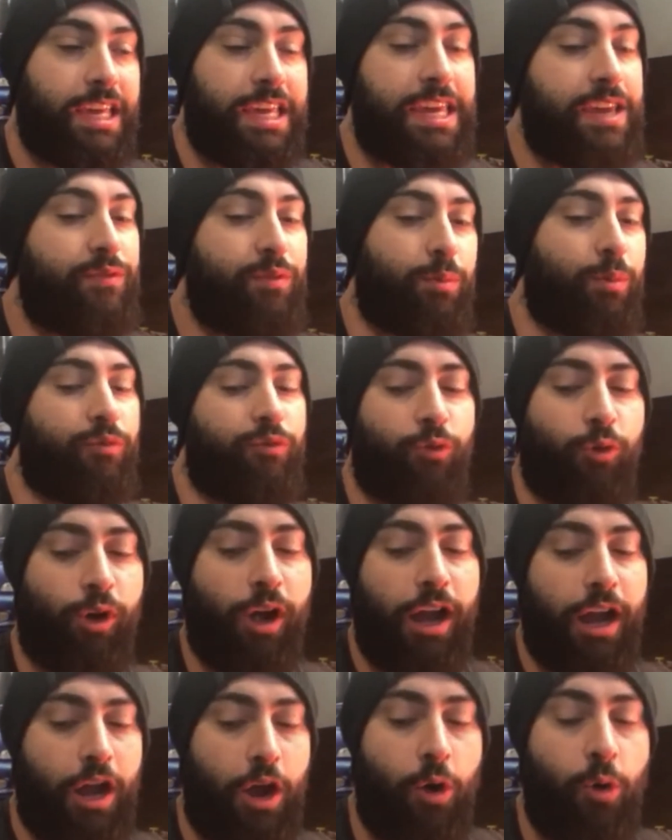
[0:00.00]
Even before
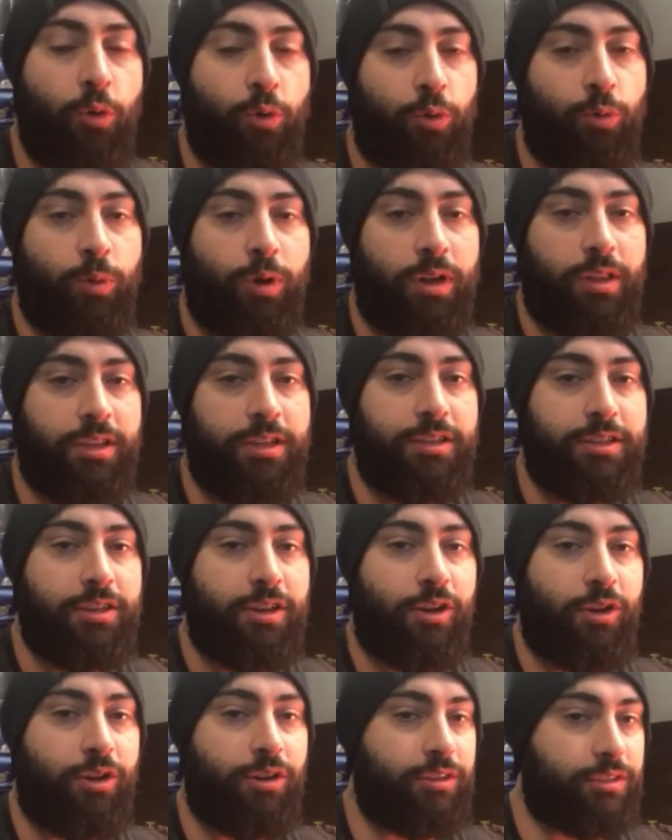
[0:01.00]
I owned one of these
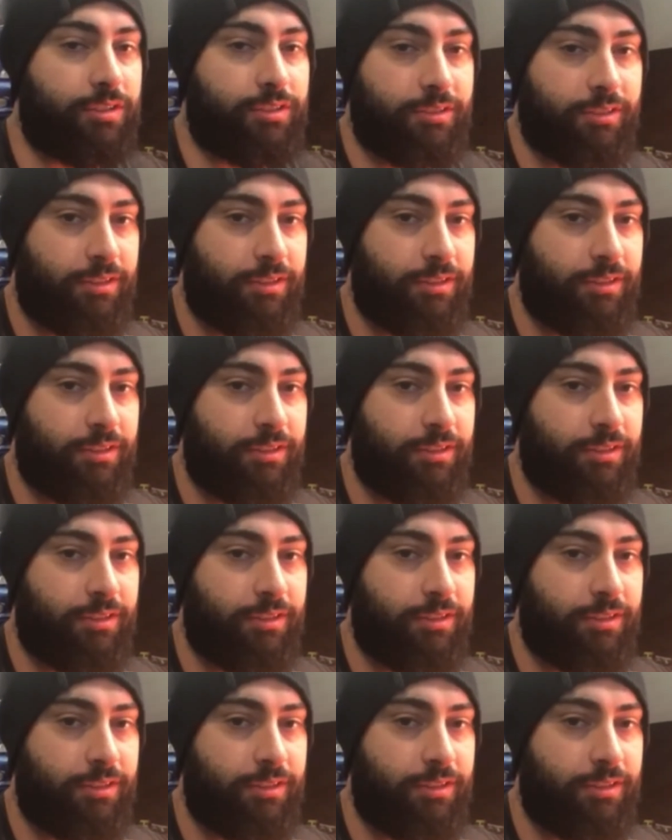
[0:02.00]
cars,